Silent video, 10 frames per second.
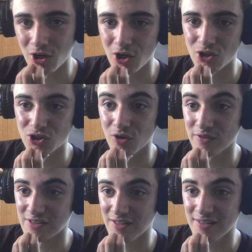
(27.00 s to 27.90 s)
show
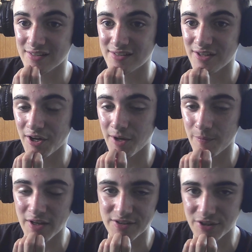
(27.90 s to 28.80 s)
this list.
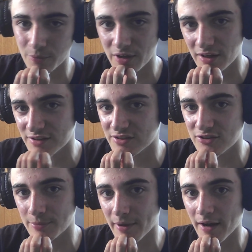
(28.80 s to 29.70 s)
It's a winning list in
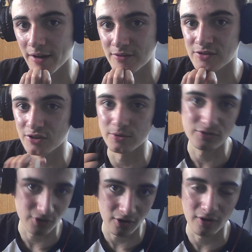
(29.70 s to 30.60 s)
Japan, so it's
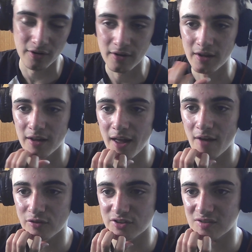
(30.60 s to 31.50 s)
got
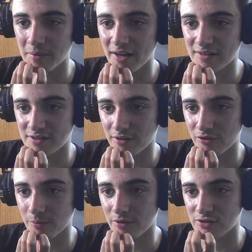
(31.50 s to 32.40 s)
evidence to back itself
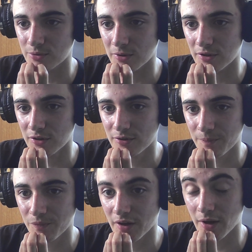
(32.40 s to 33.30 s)
up, but it's doing good.
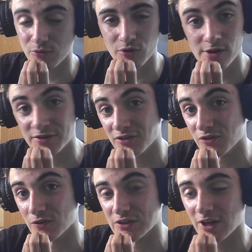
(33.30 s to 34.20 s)
And I was requested to do
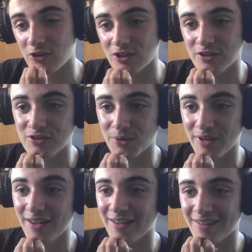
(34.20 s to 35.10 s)
this actually, so
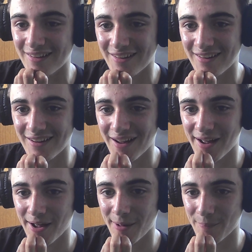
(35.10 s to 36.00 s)
yeah.
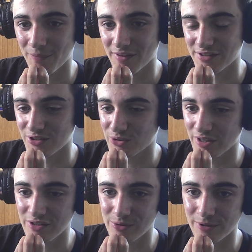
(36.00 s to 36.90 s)
Let's get straight
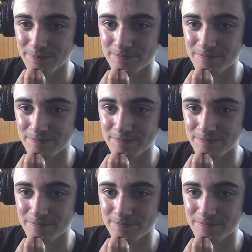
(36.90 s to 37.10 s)
into it.